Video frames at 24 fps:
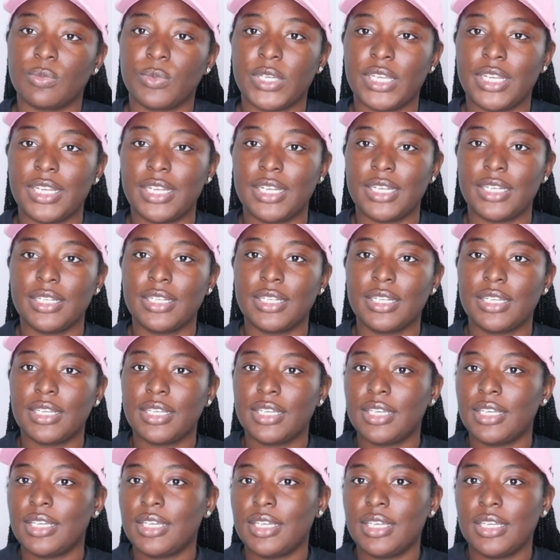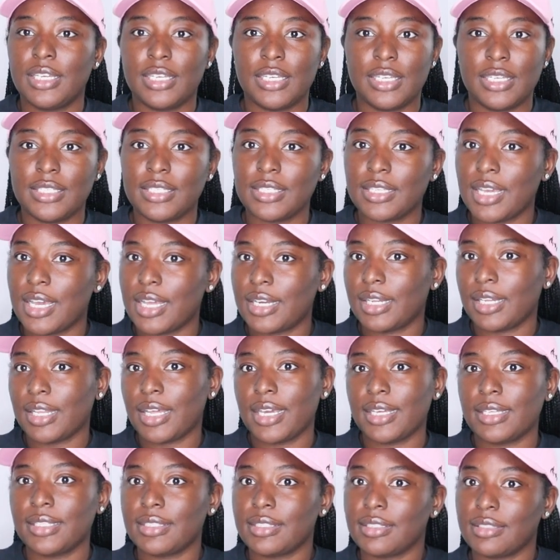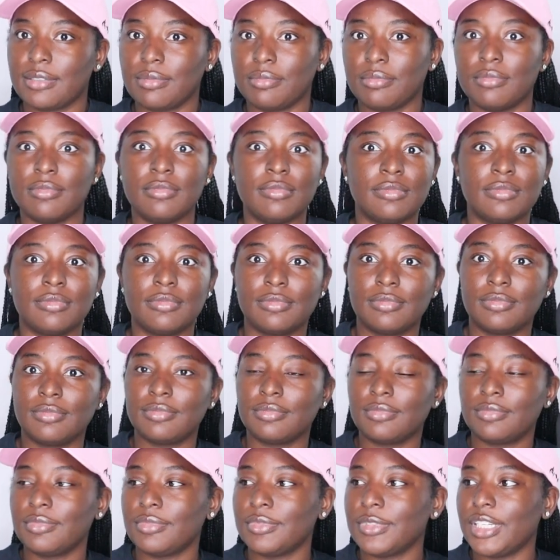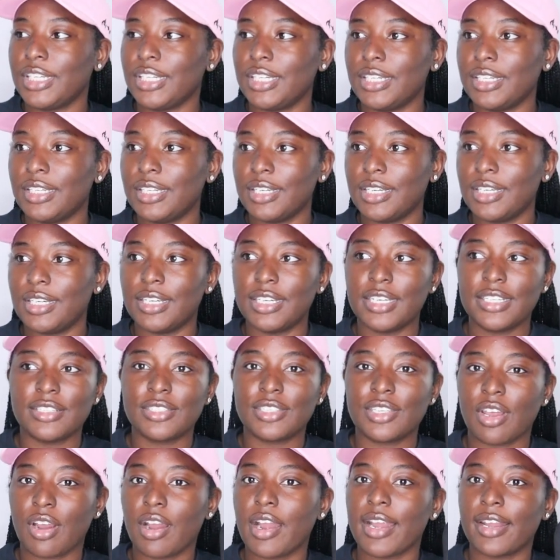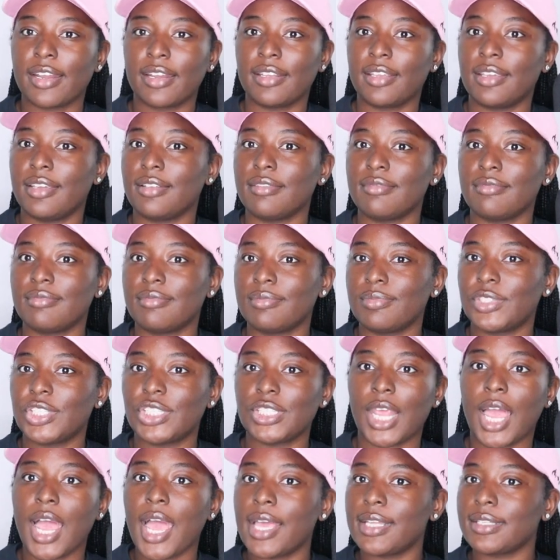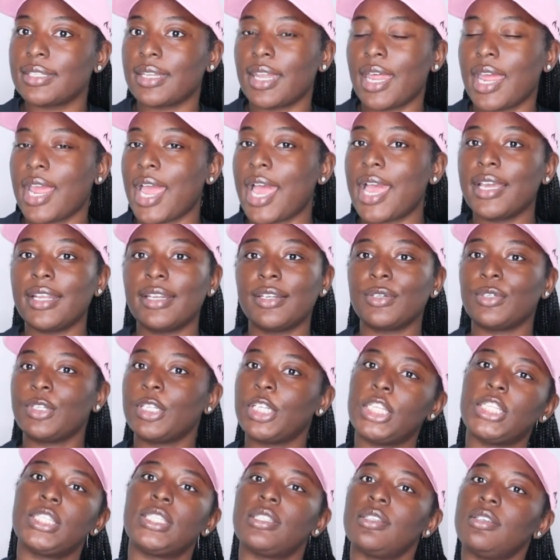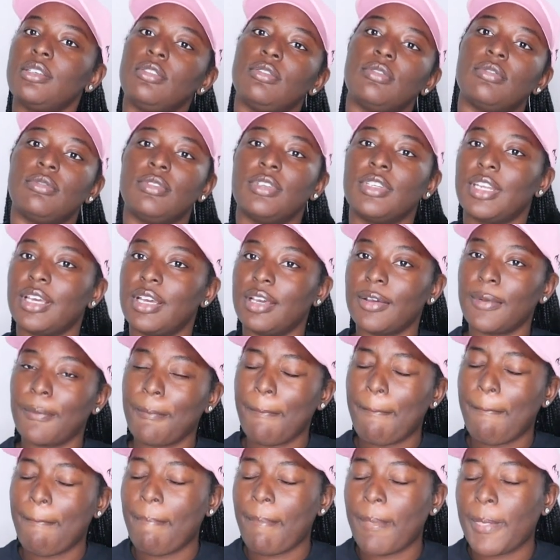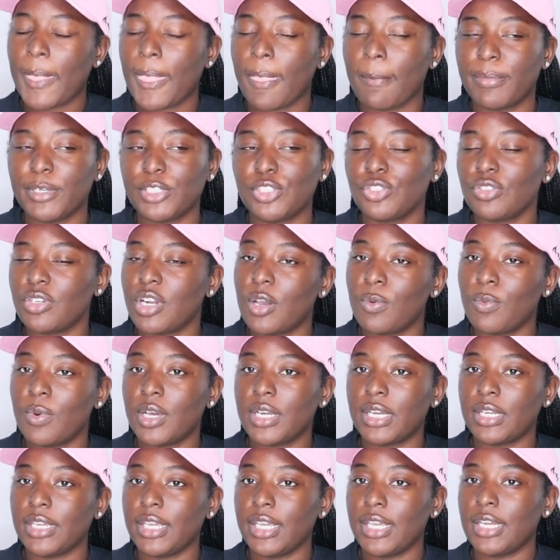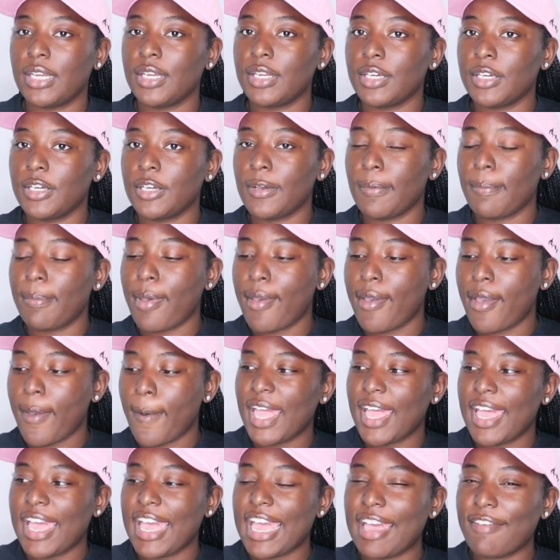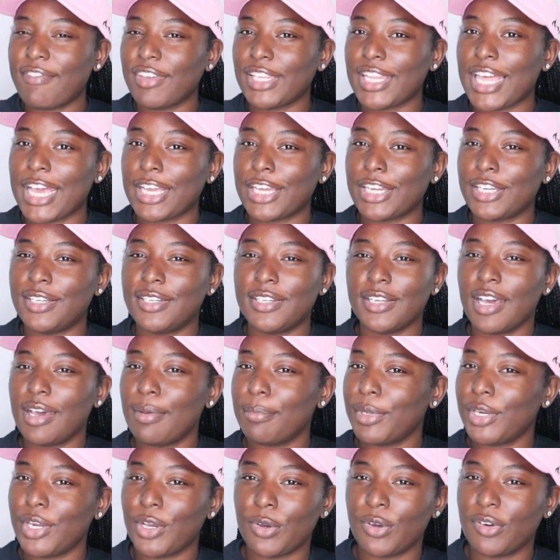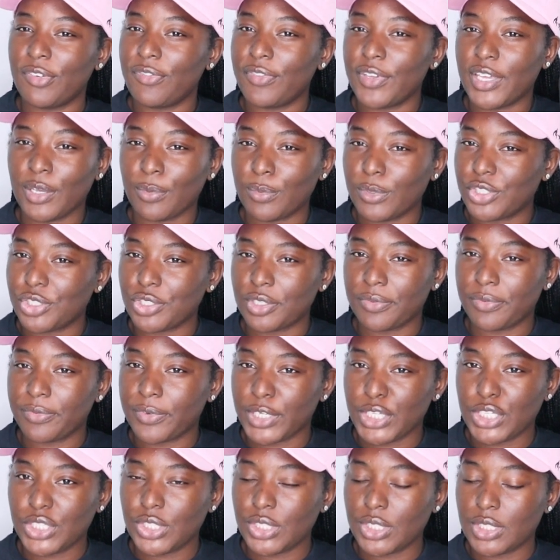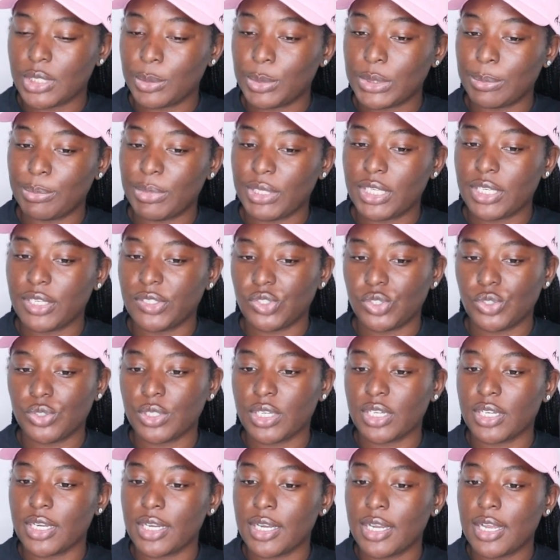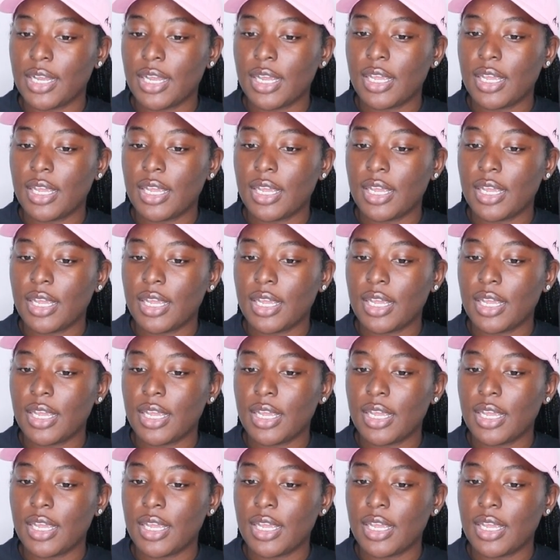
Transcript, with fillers: when it's kind of like some untargeted shots. Like, I didn't do nothing to you, you know? But you don't want to end up having like a domino effect with your friendships because you're